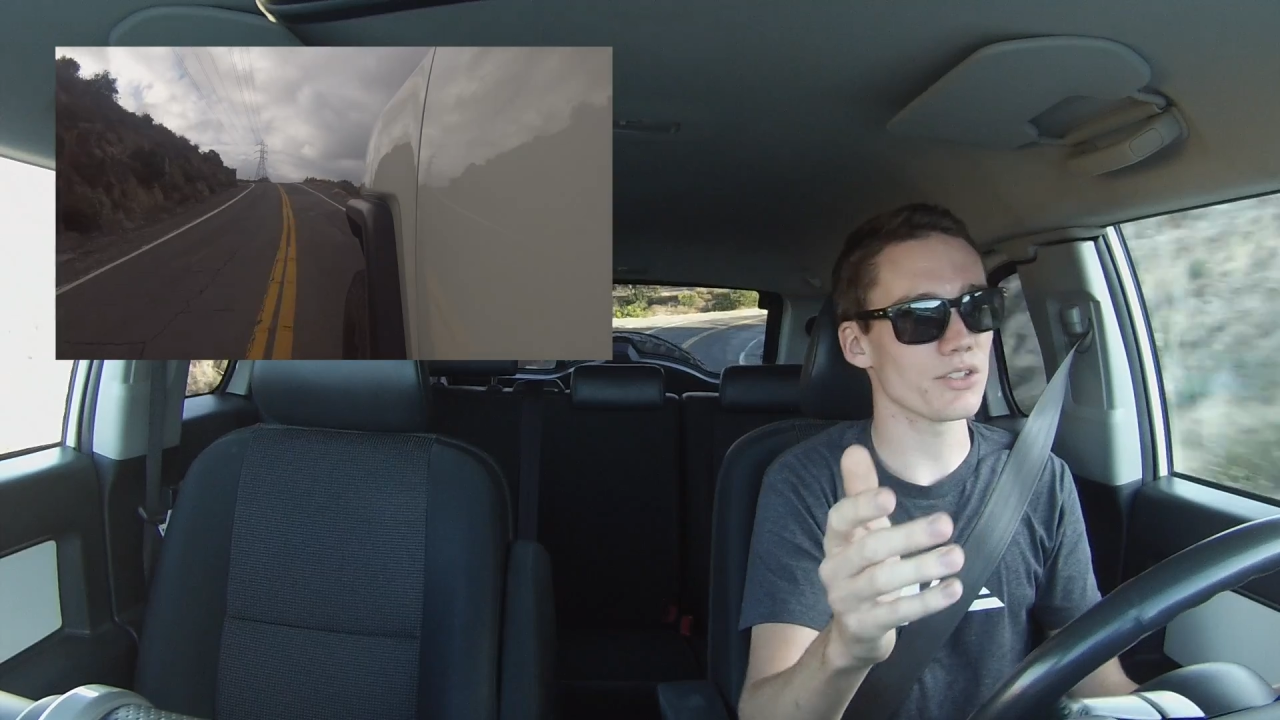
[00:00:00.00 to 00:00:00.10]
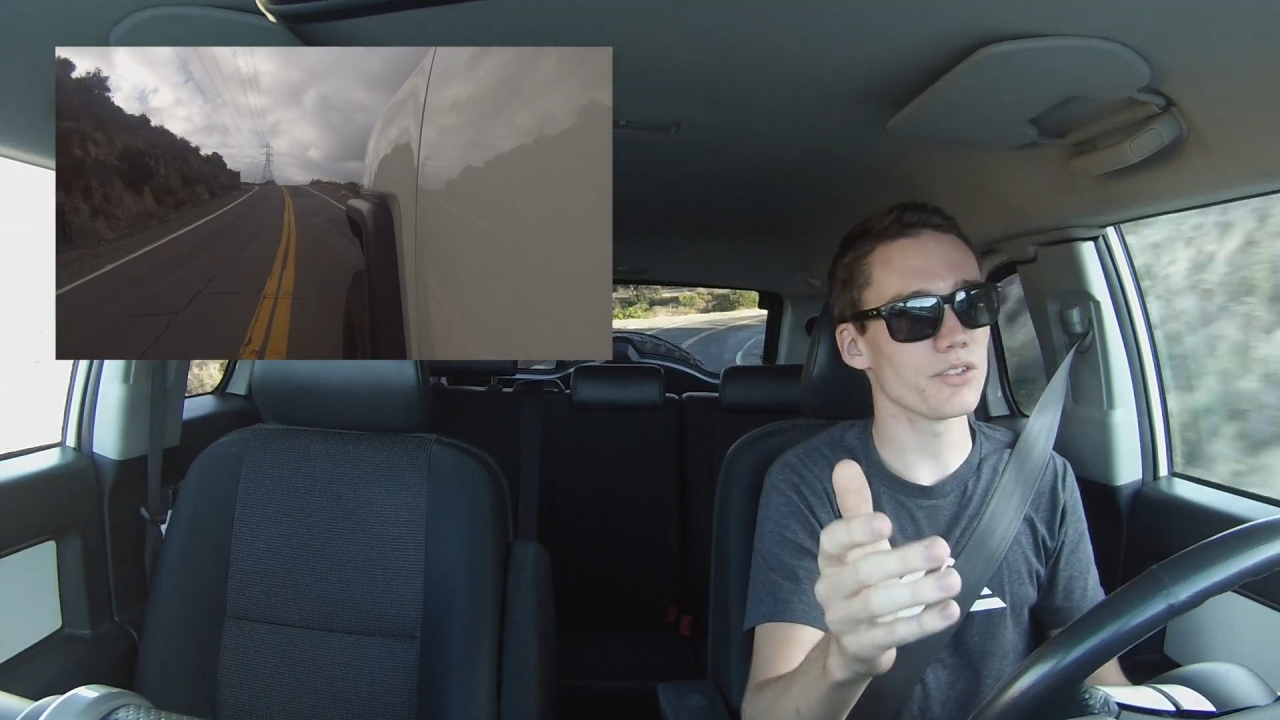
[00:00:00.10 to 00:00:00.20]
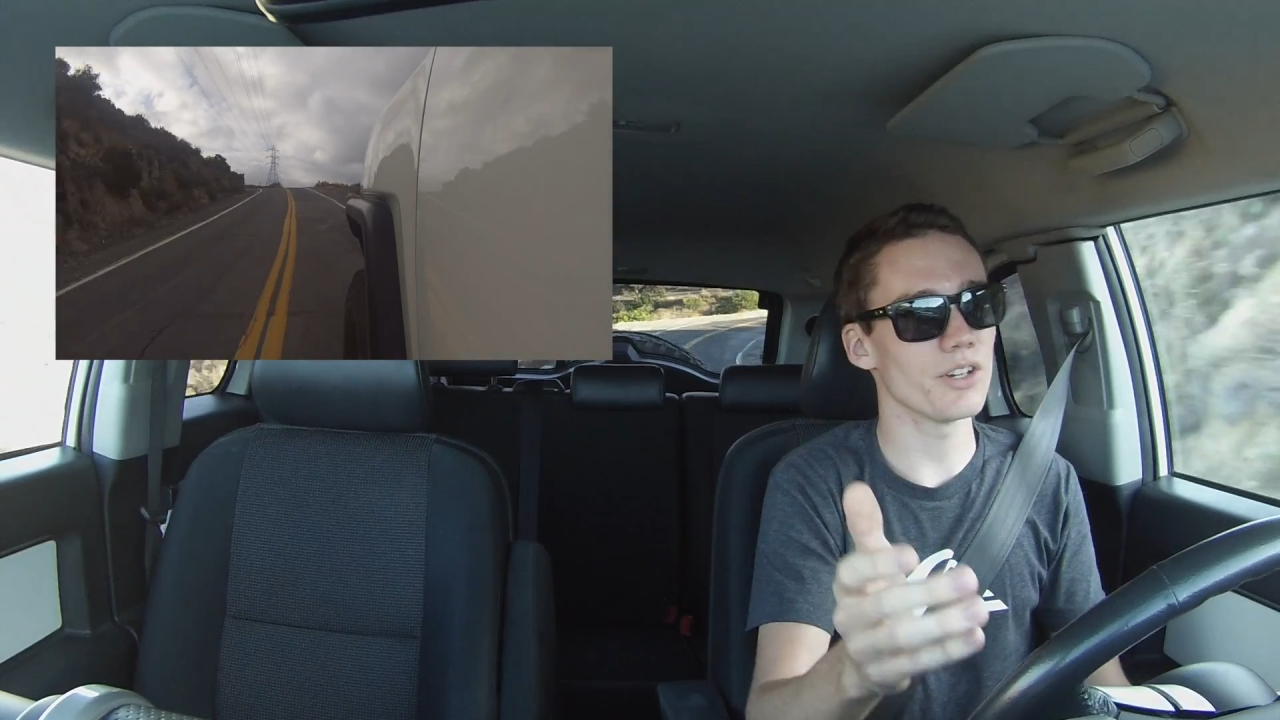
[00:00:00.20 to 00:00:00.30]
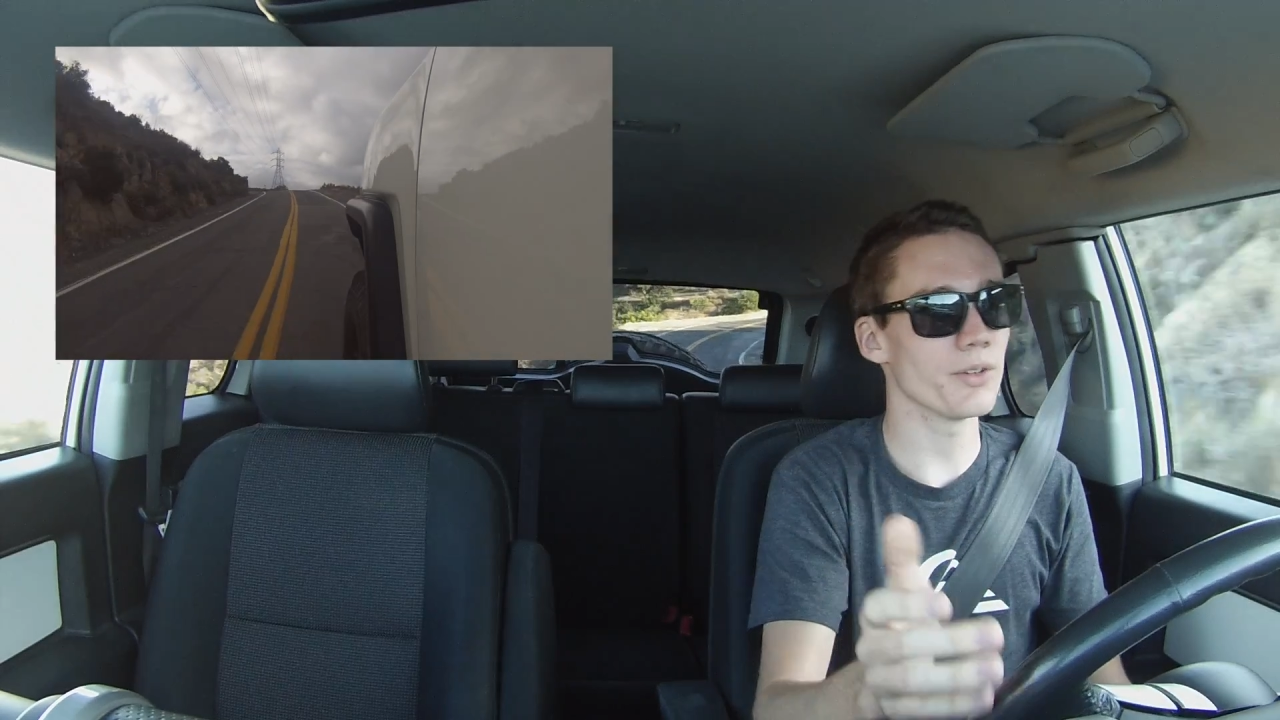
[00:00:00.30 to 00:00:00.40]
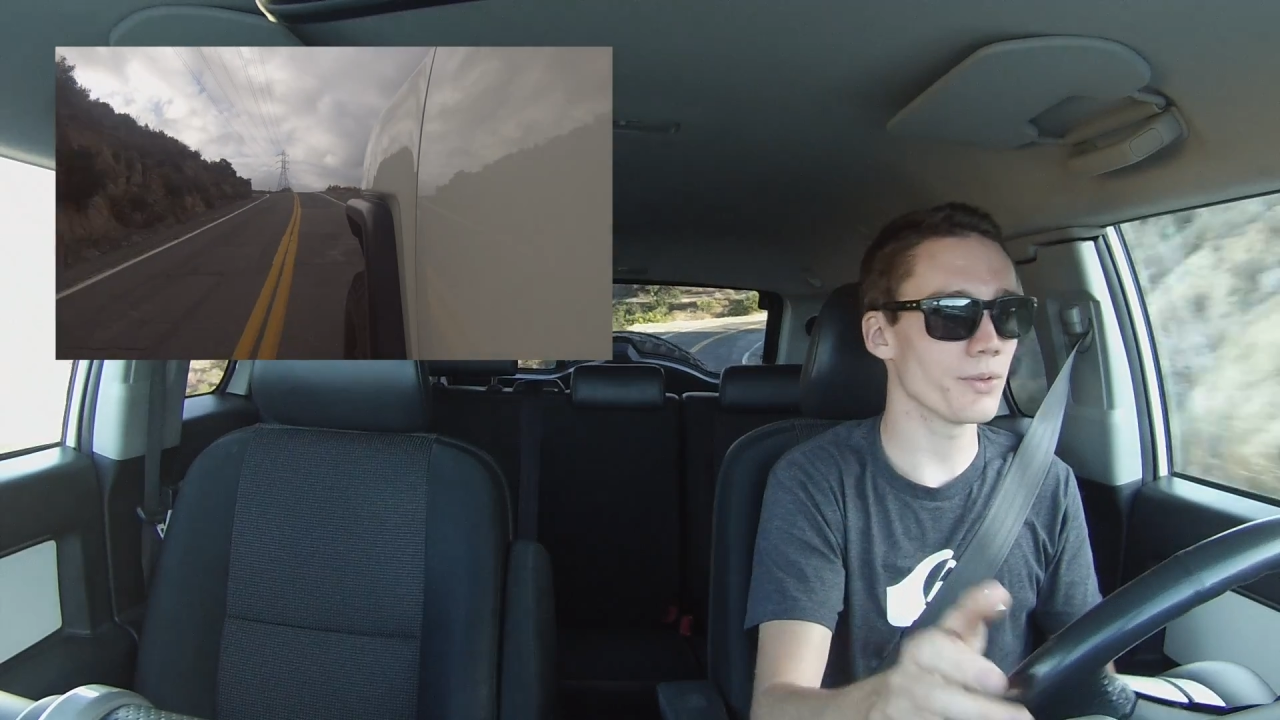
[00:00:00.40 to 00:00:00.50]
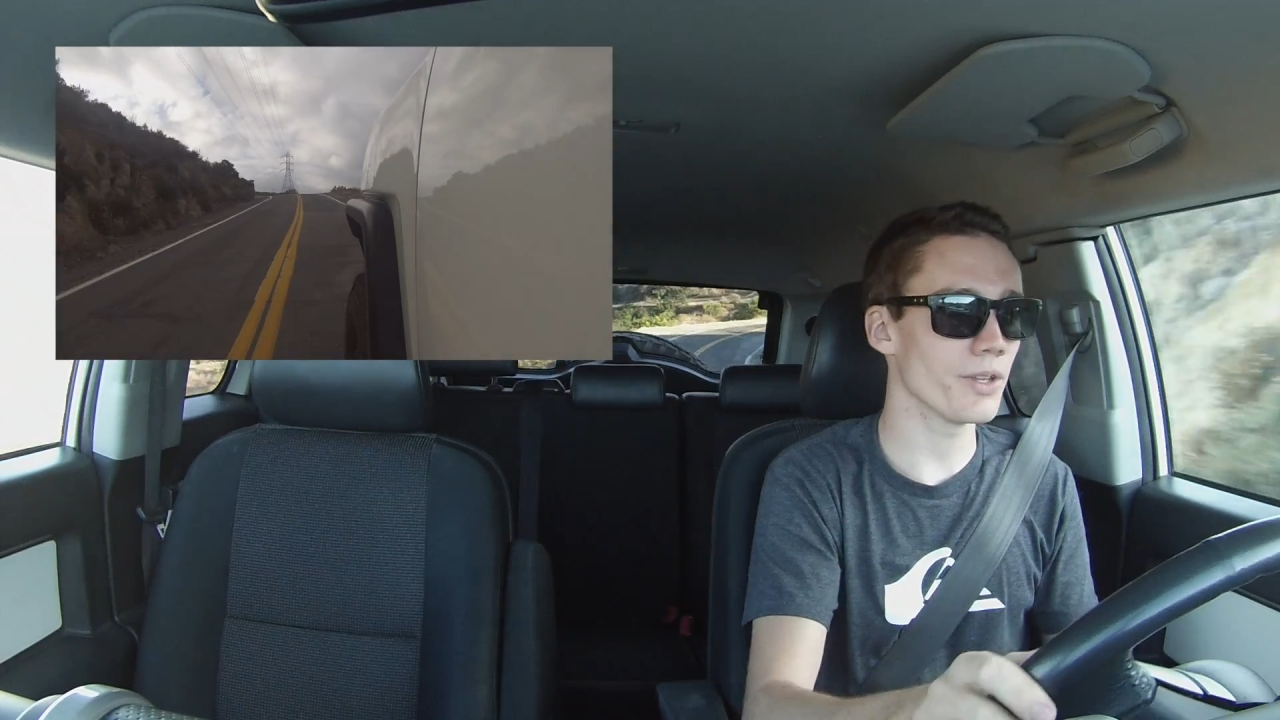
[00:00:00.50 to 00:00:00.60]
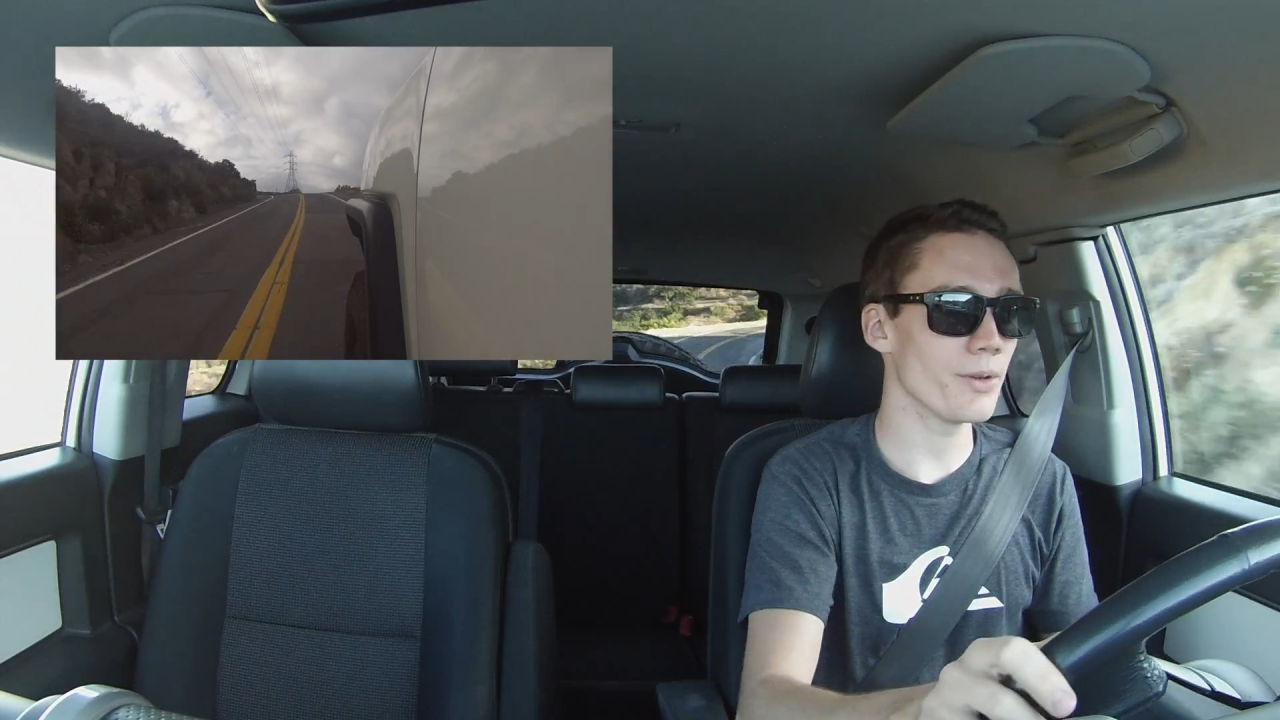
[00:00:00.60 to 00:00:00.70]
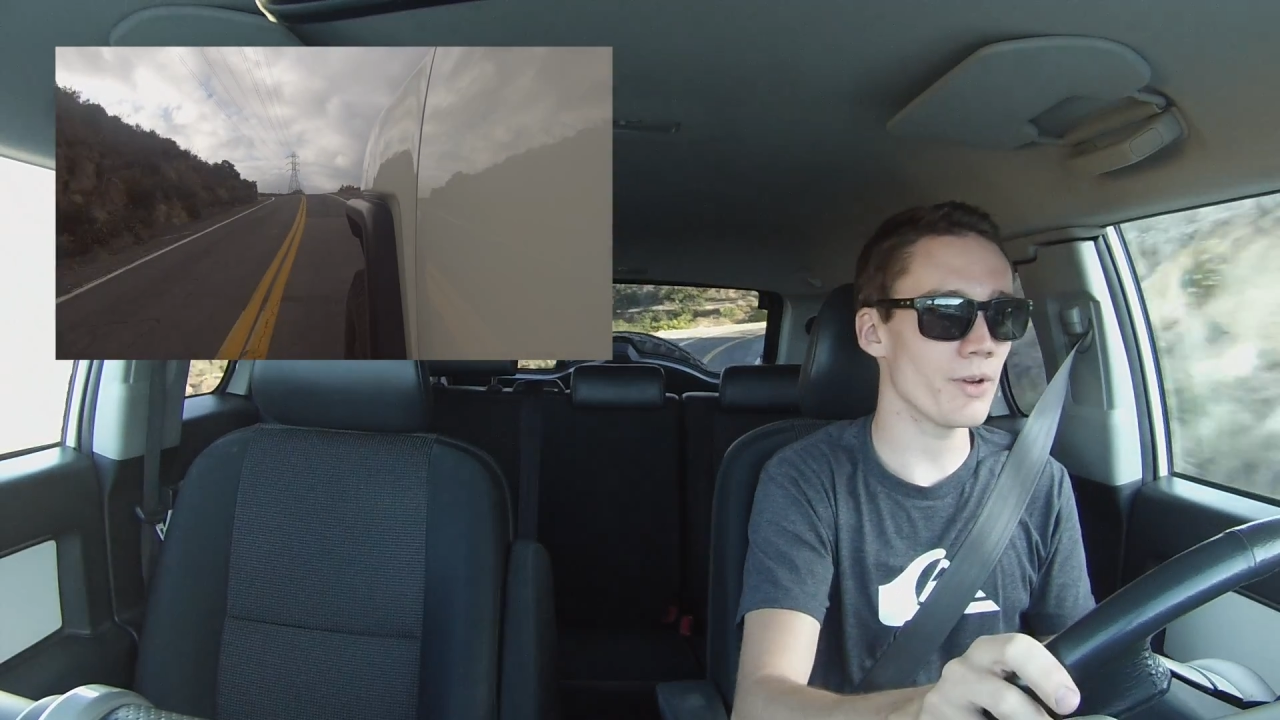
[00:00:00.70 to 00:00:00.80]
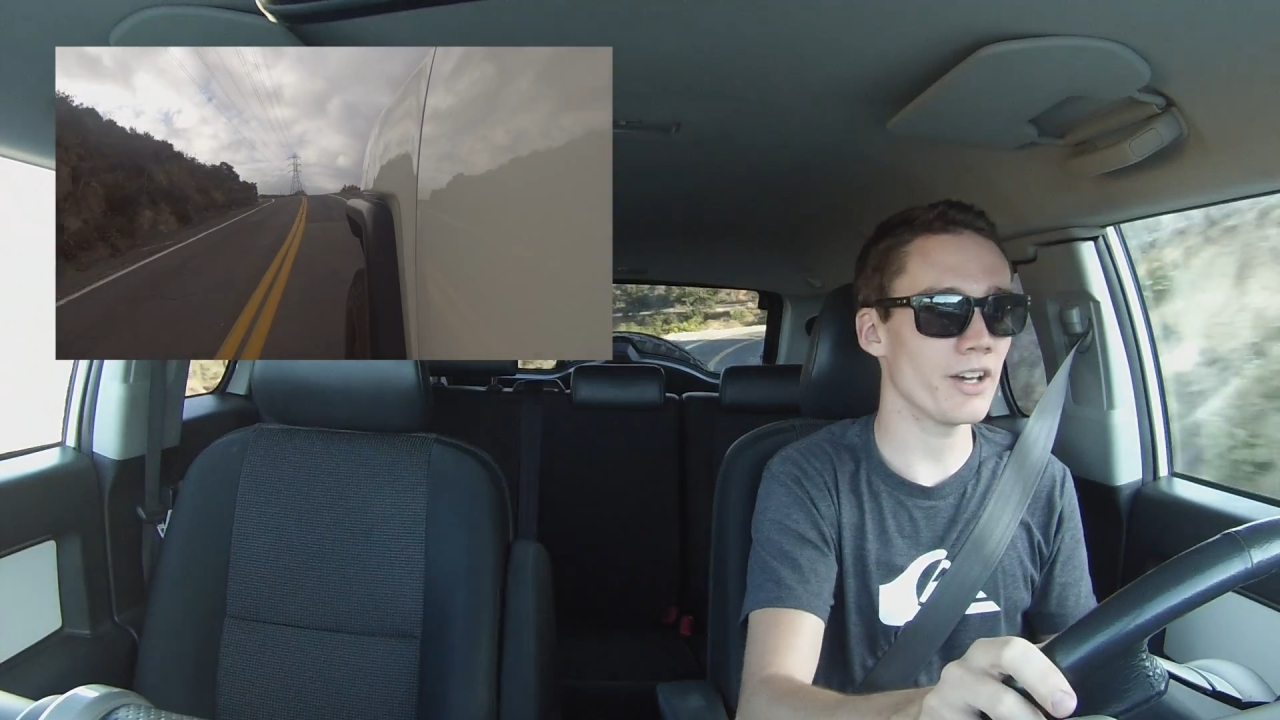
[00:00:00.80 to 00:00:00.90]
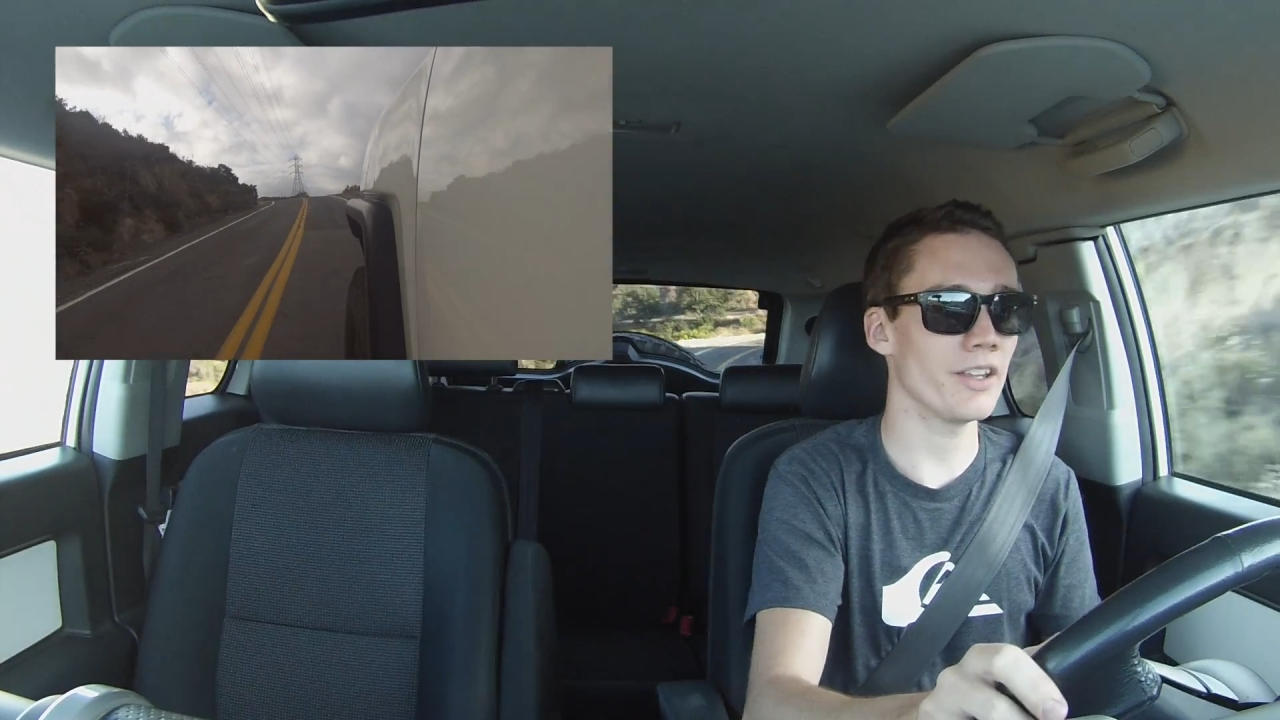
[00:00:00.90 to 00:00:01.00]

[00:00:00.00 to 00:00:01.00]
road really well.